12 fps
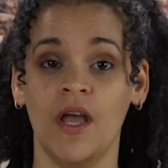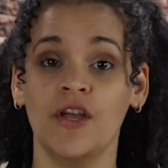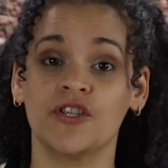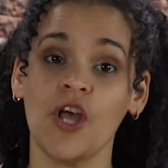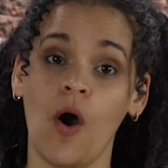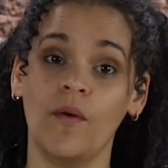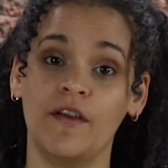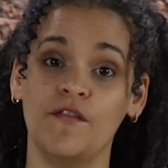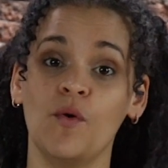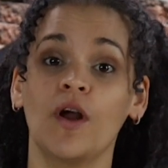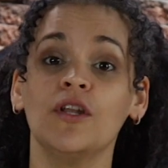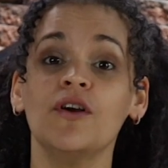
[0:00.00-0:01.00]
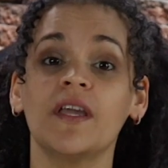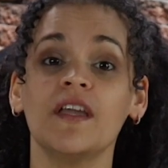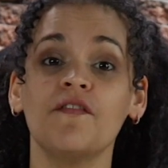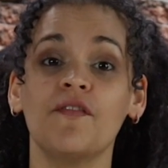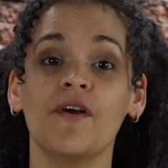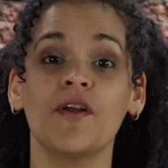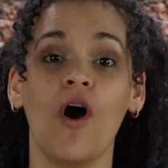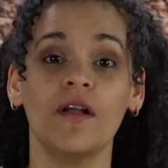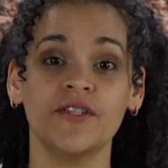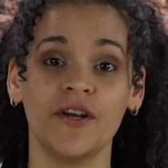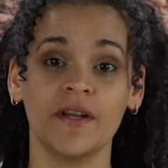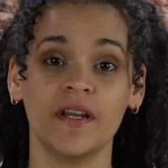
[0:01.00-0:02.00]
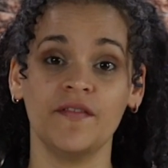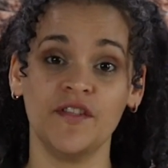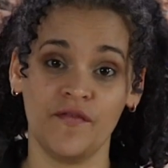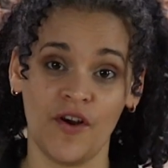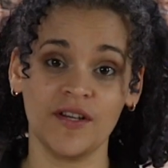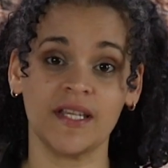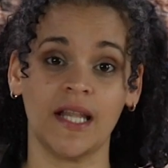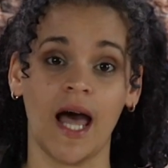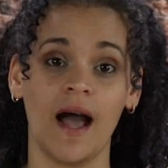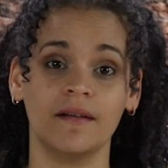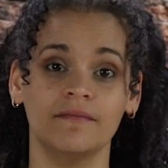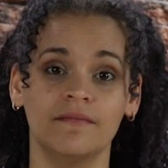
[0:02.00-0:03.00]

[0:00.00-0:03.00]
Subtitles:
So if you are looking for an alternative to Versa-Lok,